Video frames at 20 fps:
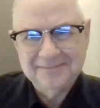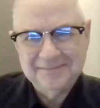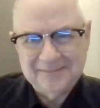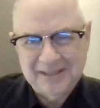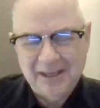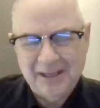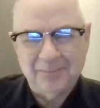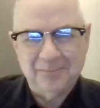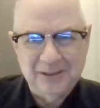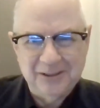
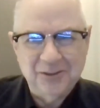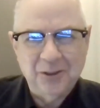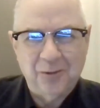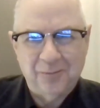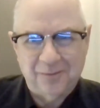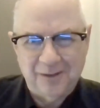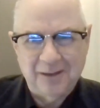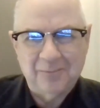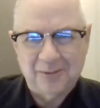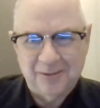Yeah, in
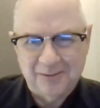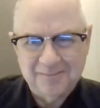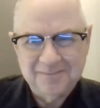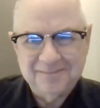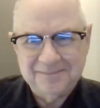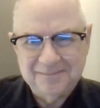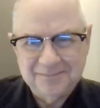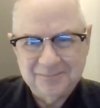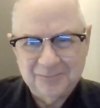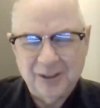November.
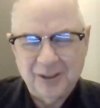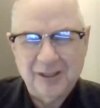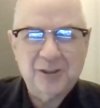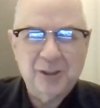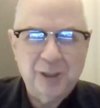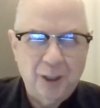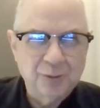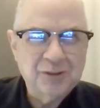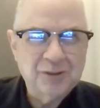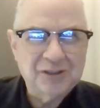Well,
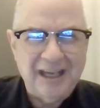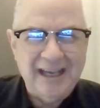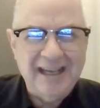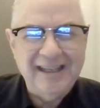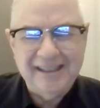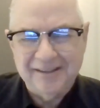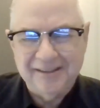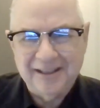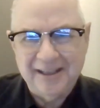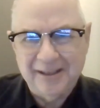close to
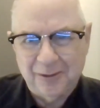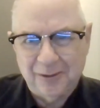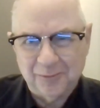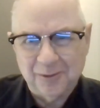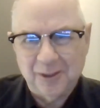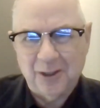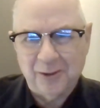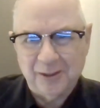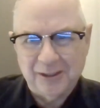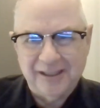80. They don't
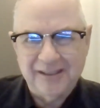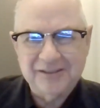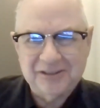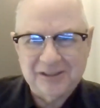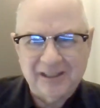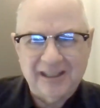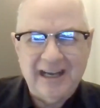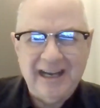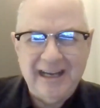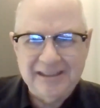know yet. It's
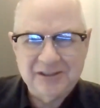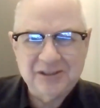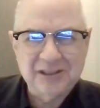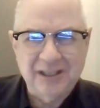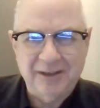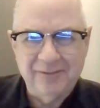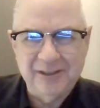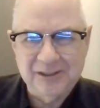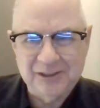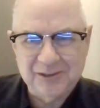the high
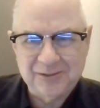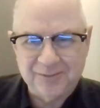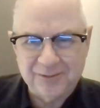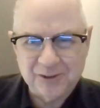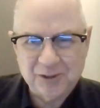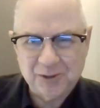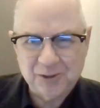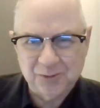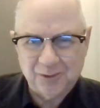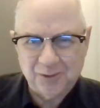70s for
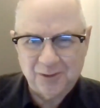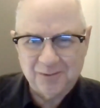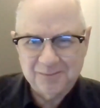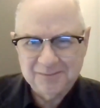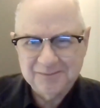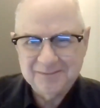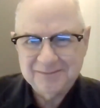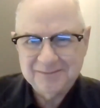sure.